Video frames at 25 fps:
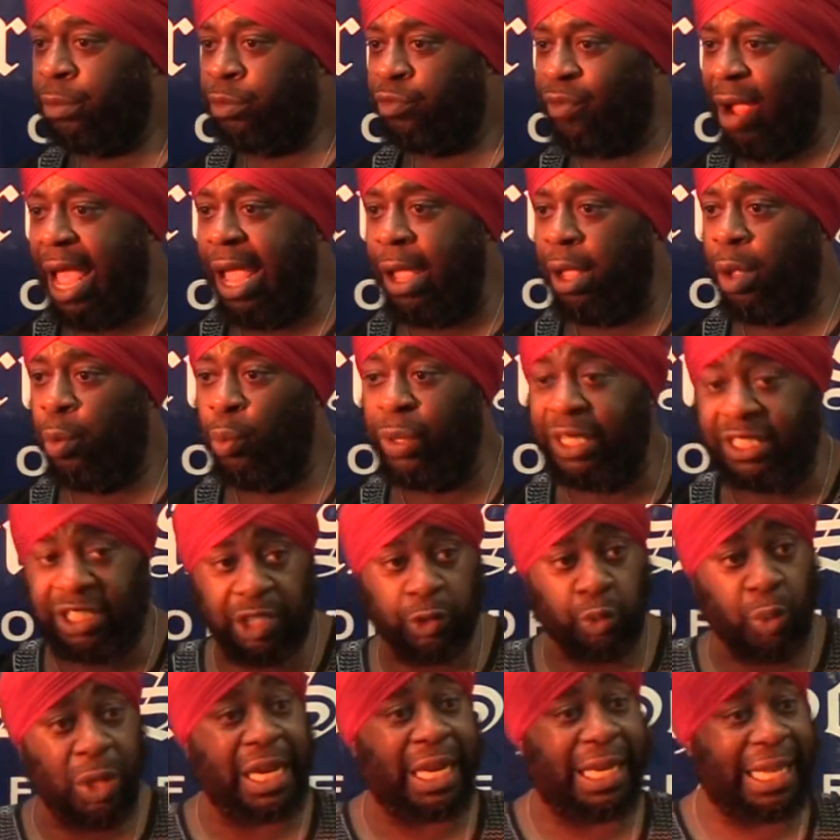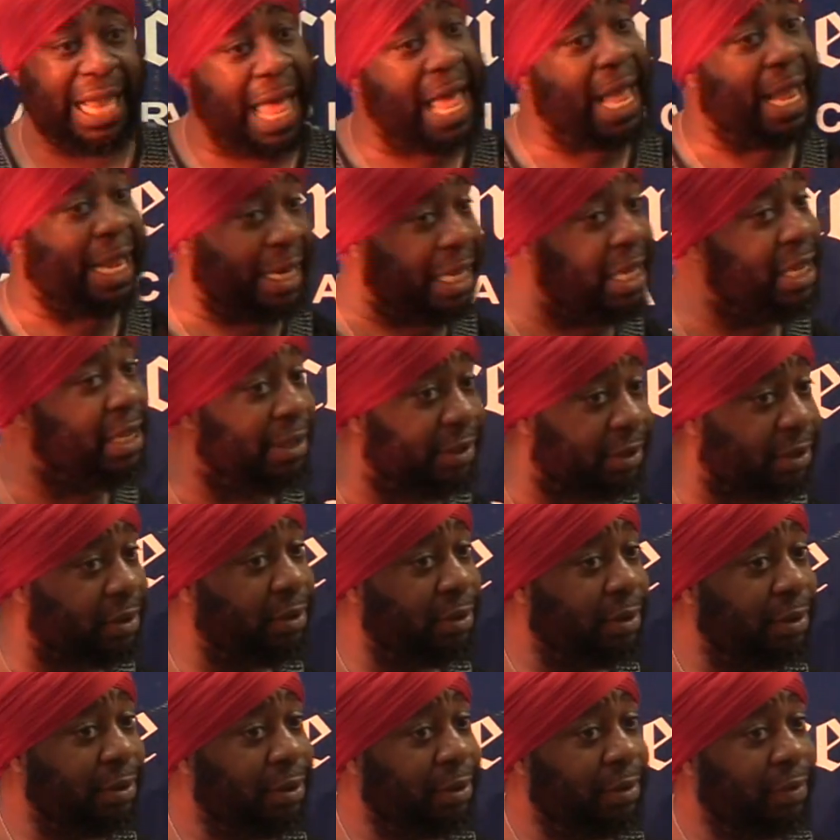right, which is what a lion is,
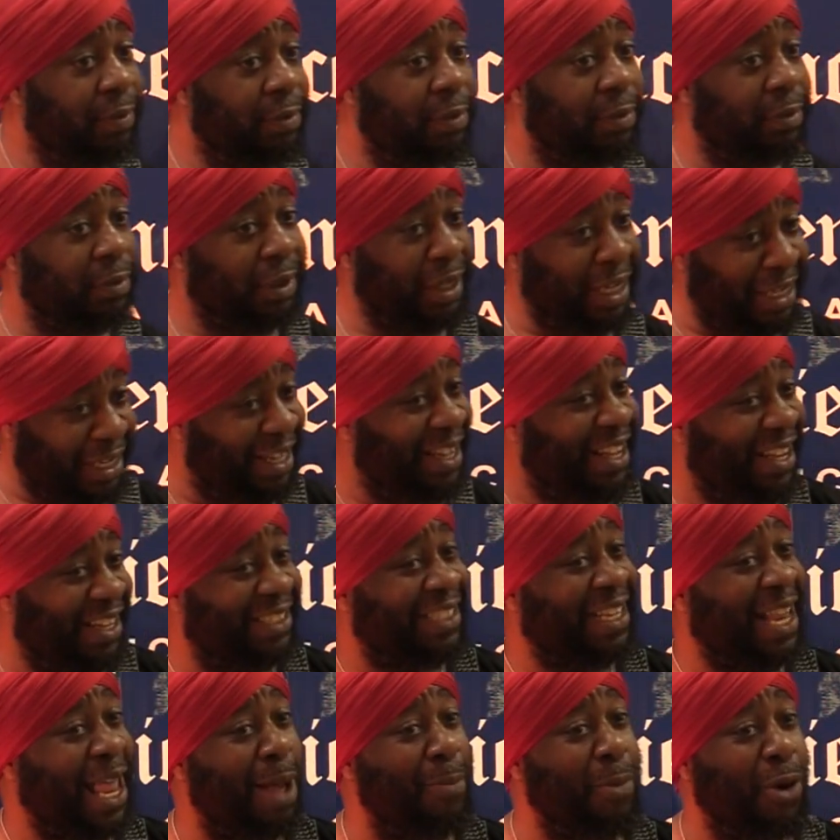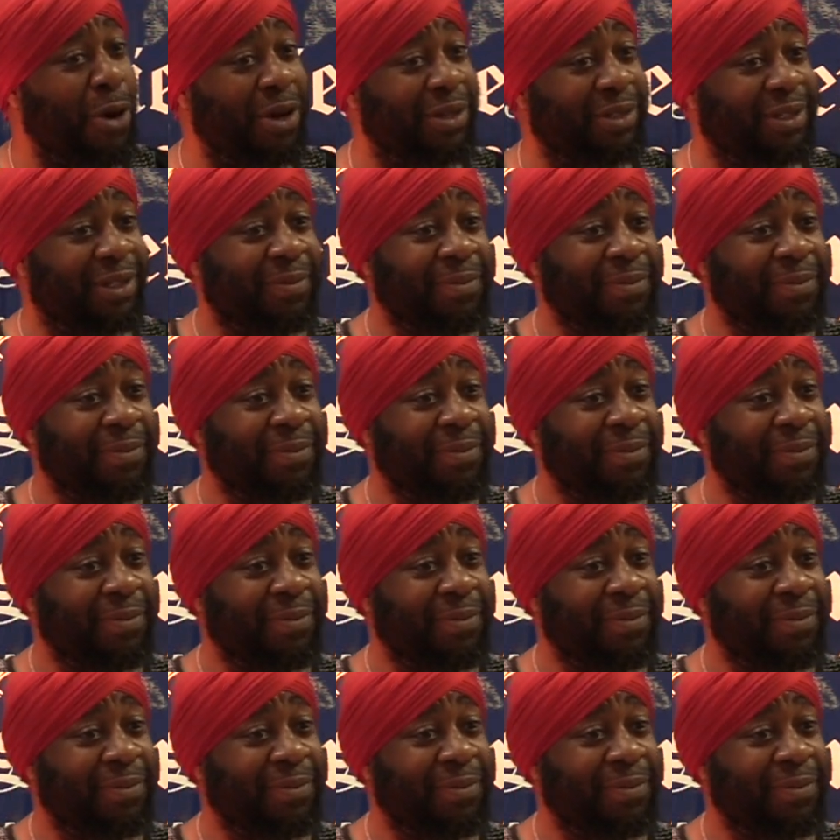Islam was,